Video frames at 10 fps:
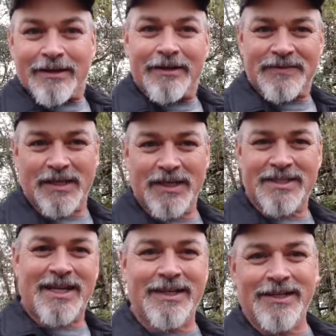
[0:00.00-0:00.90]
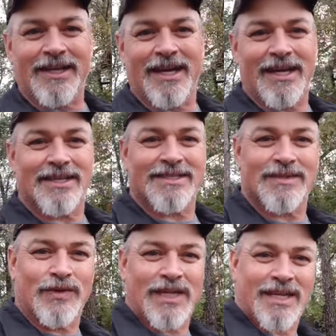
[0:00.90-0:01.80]
here. So let's take a look at it and see
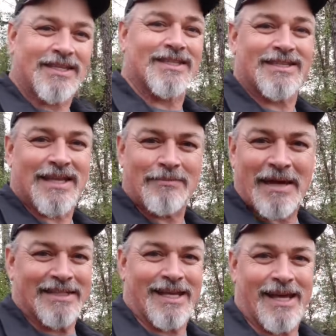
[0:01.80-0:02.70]
if we can't get this thing back to